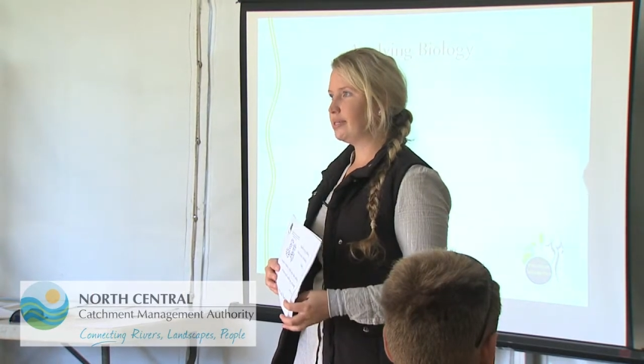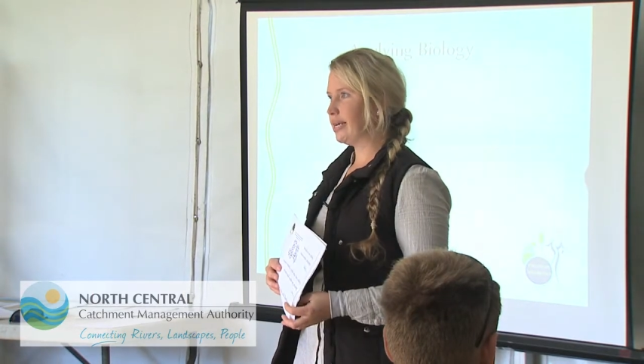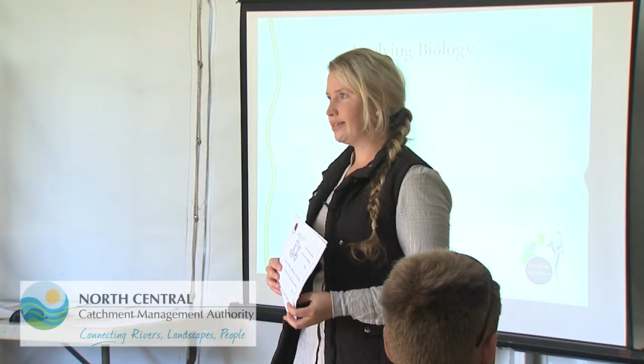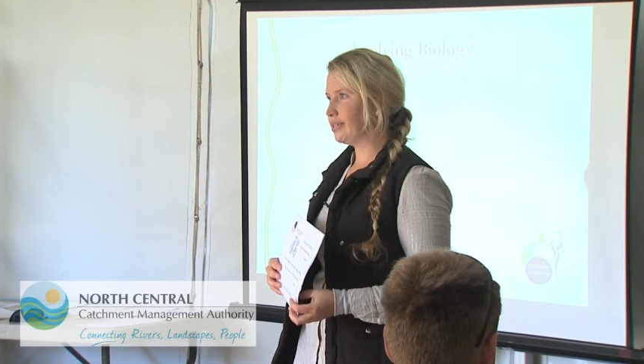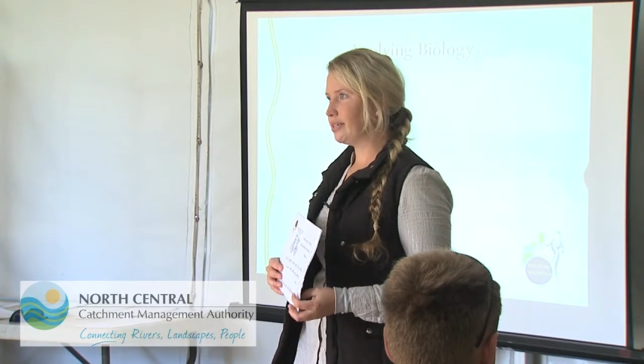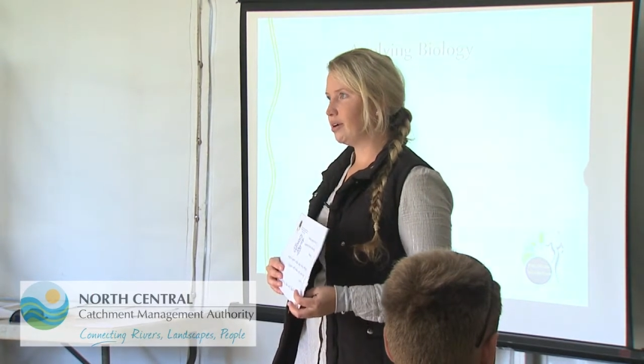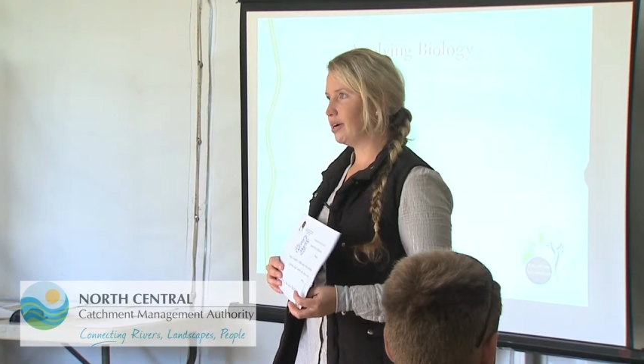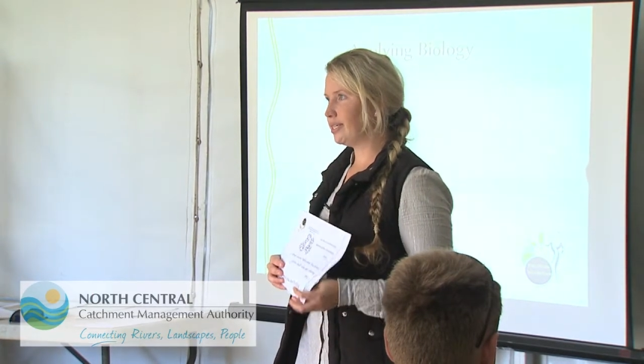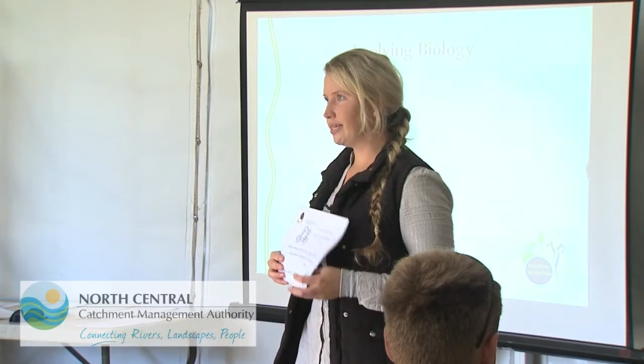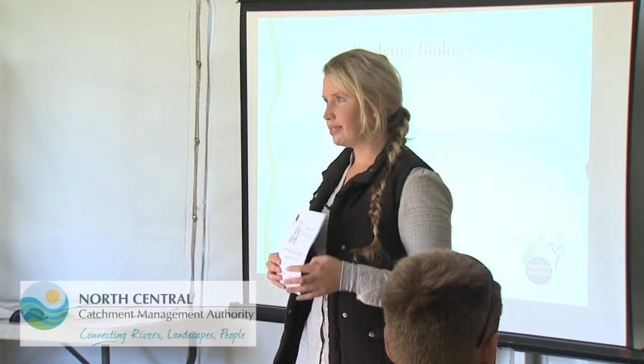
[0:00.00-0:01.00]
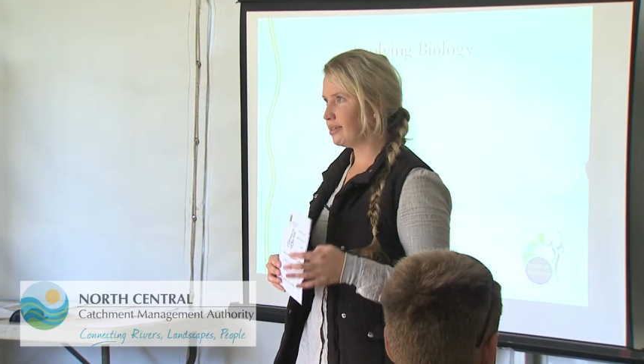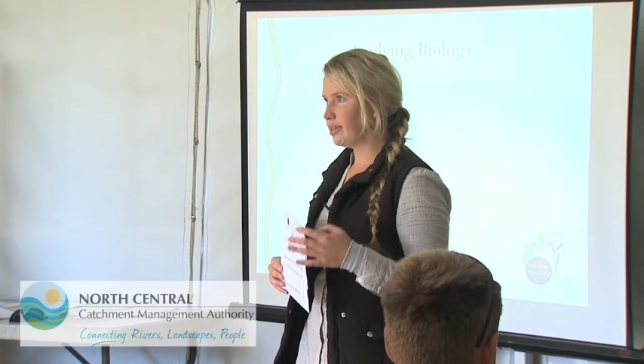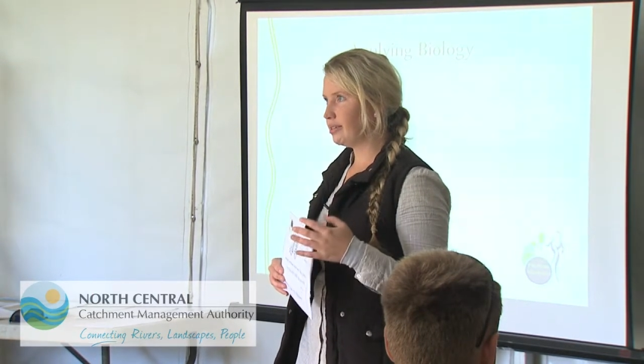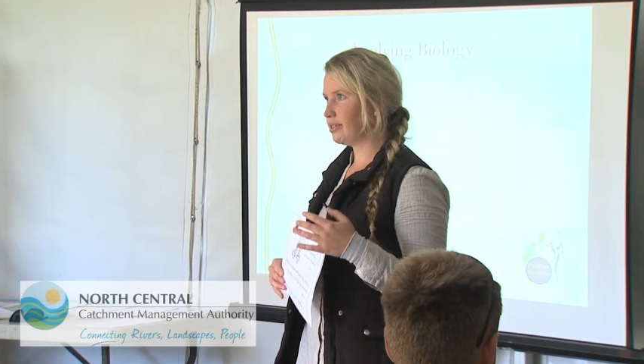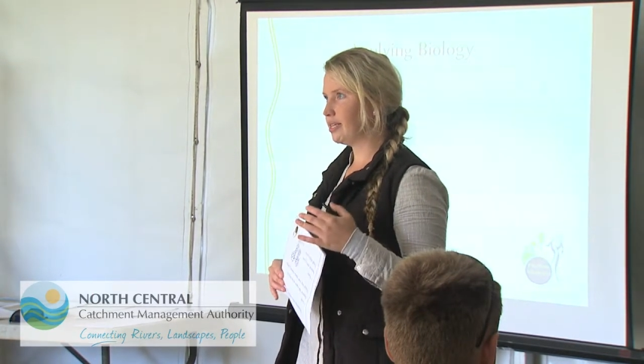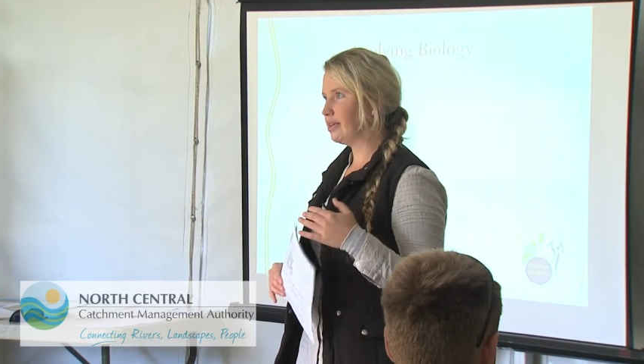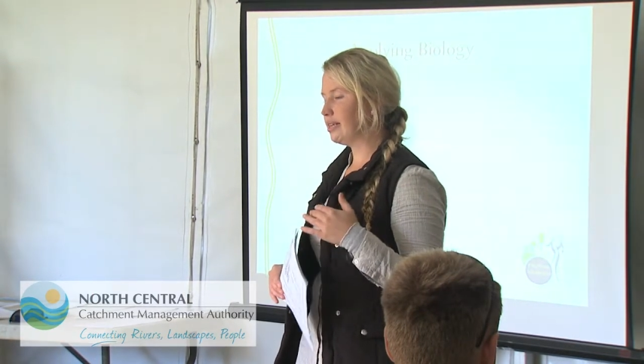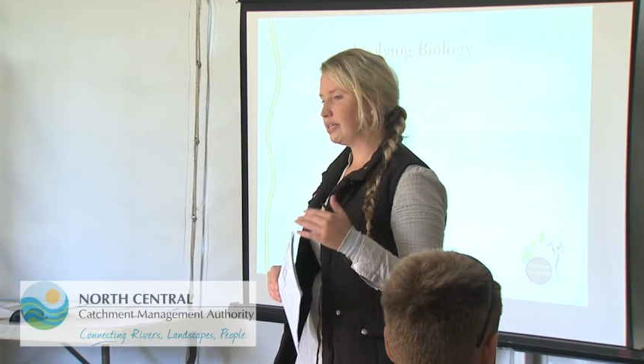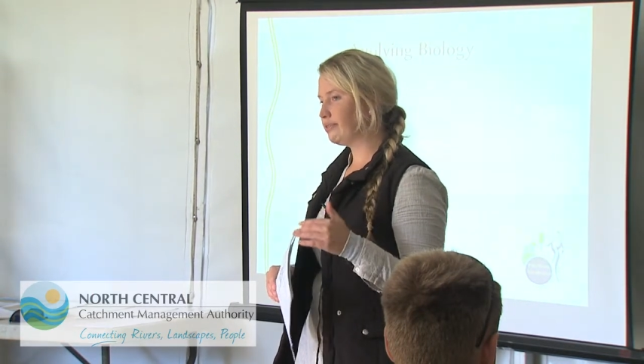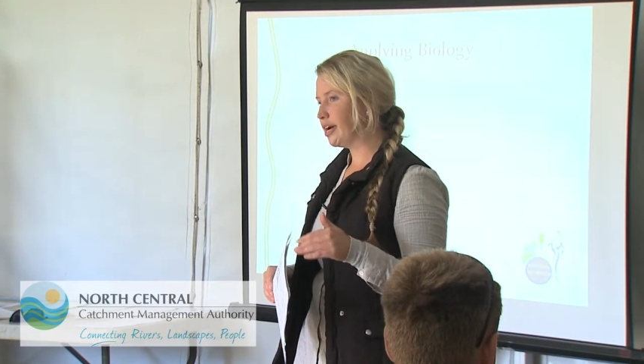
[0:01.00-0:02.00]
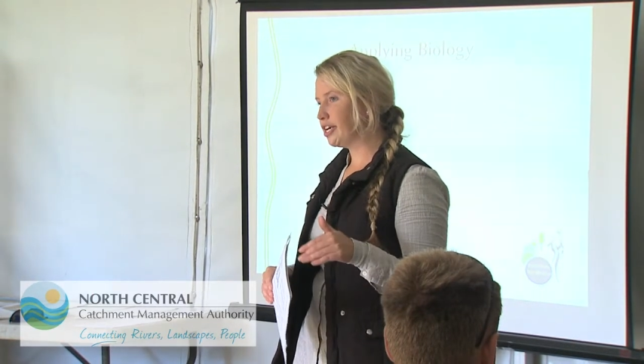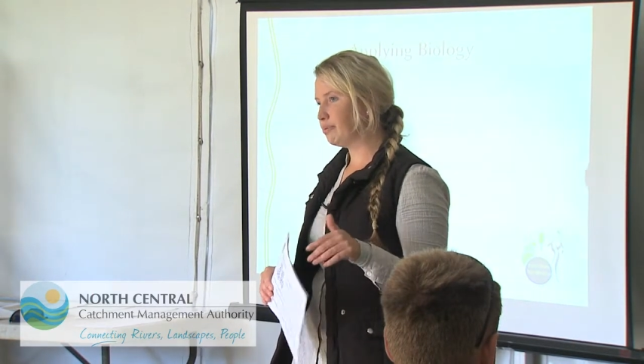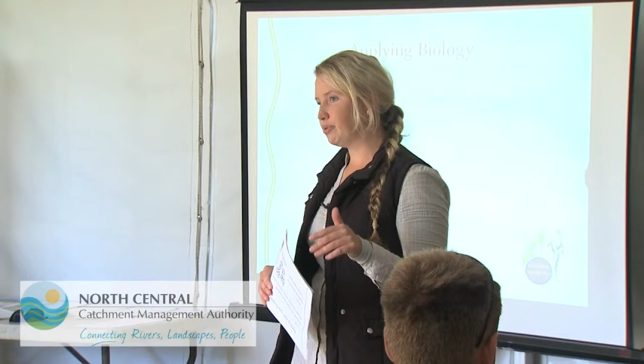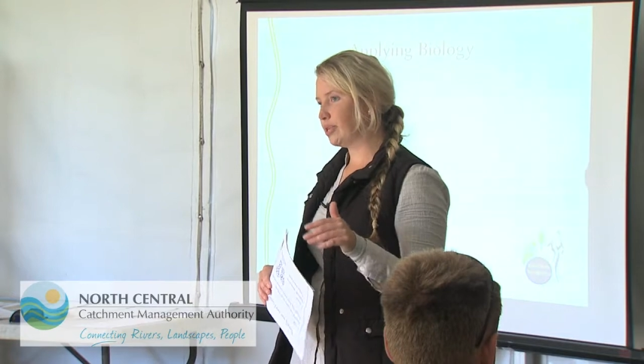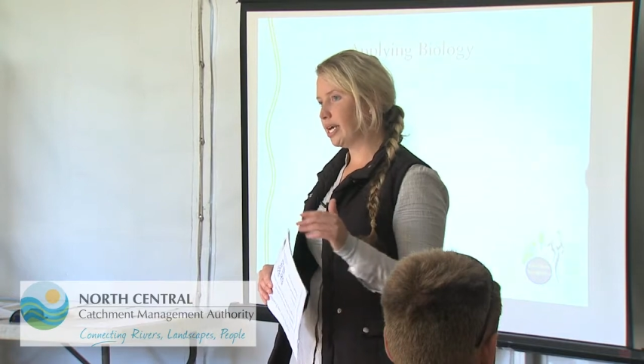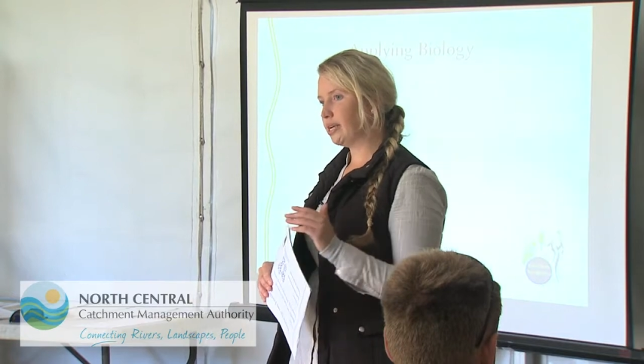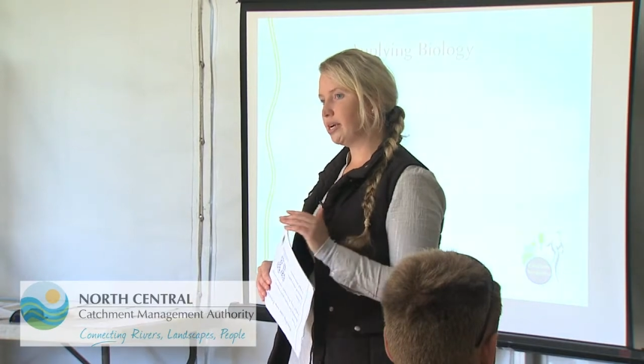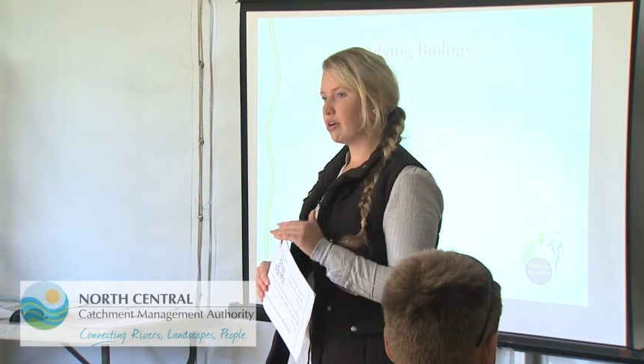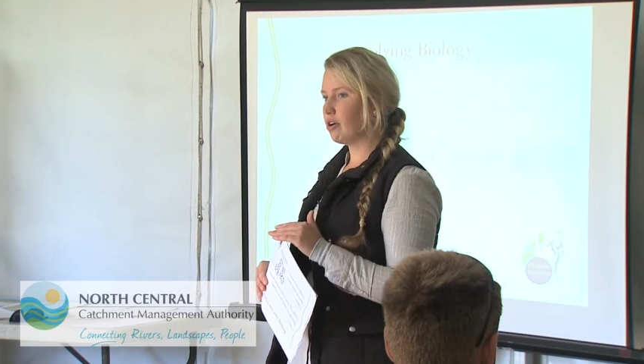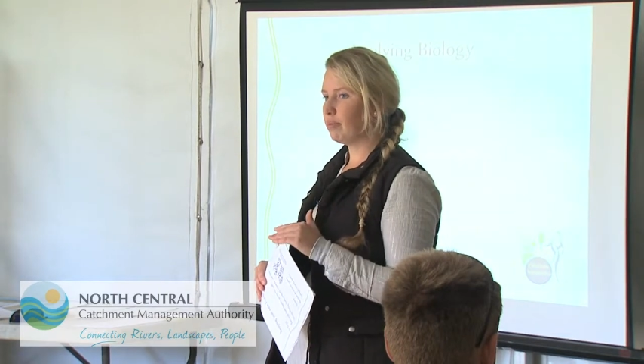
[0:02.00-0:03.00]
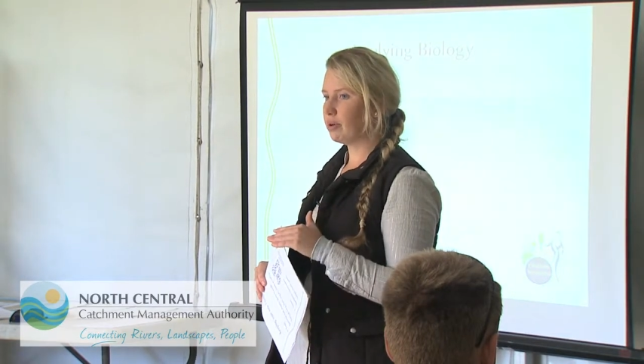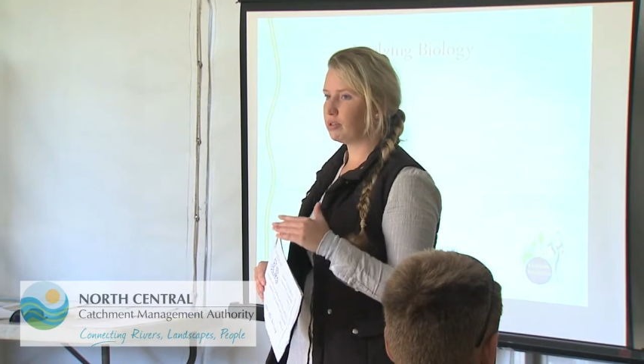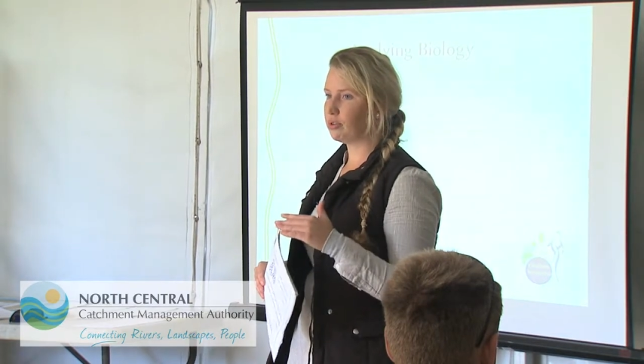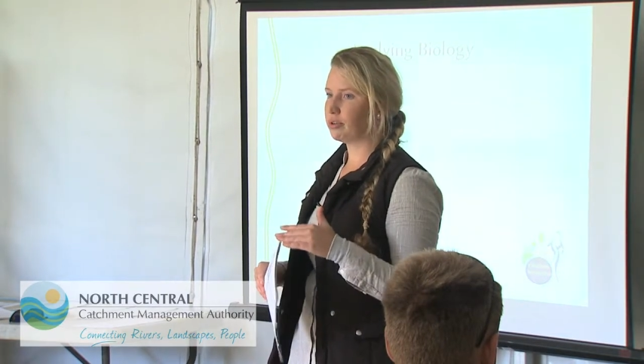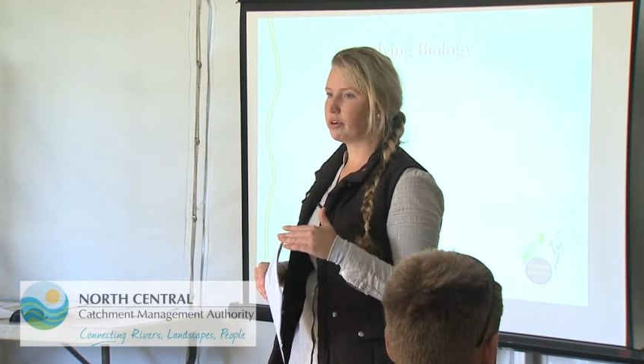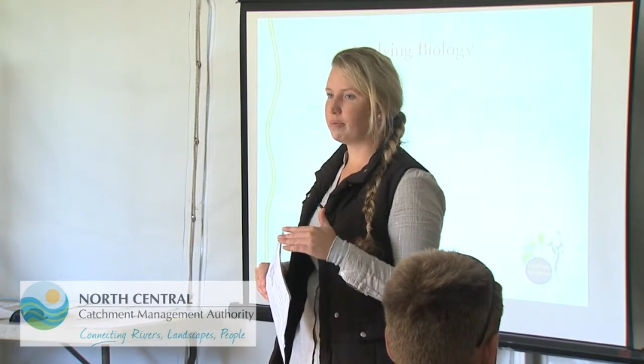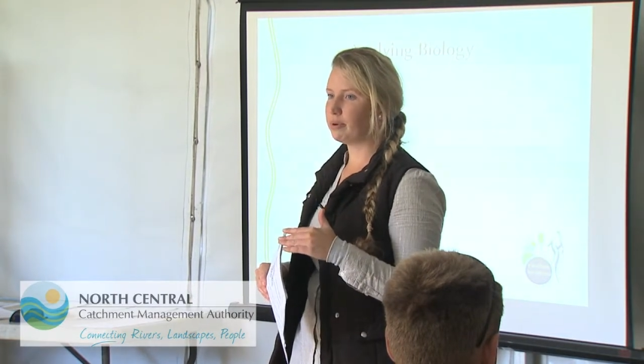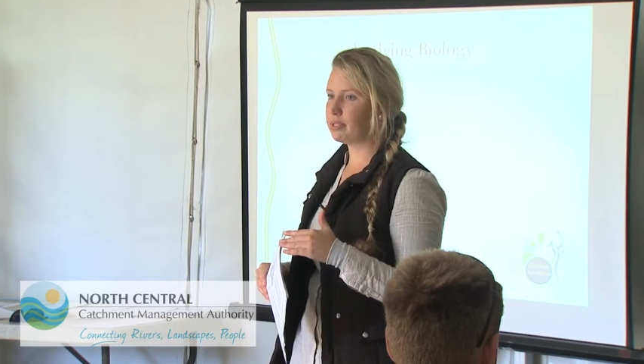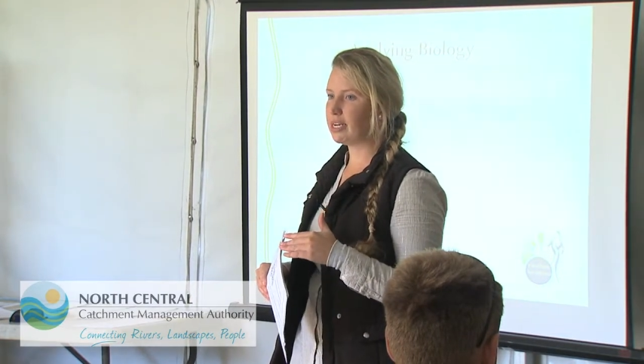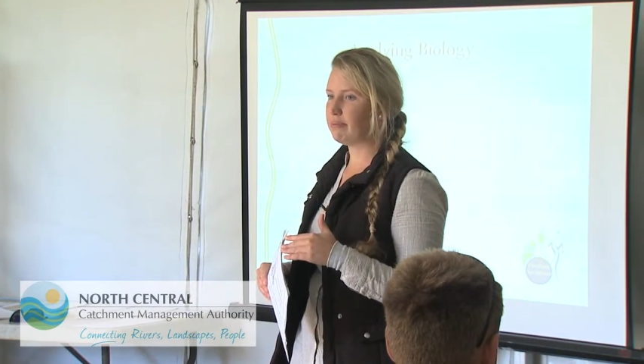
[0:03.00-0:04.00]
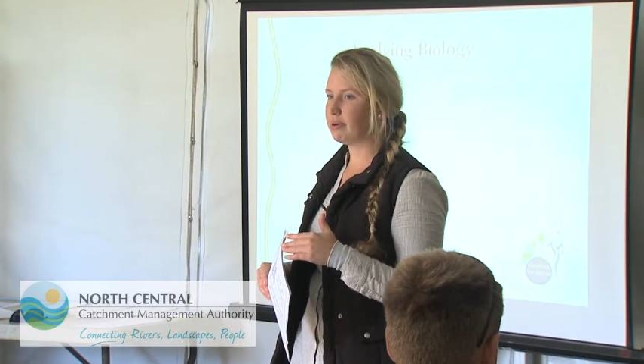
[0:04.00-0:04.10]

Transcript: I tend to think that they're less valuable than a compost or a compost tea,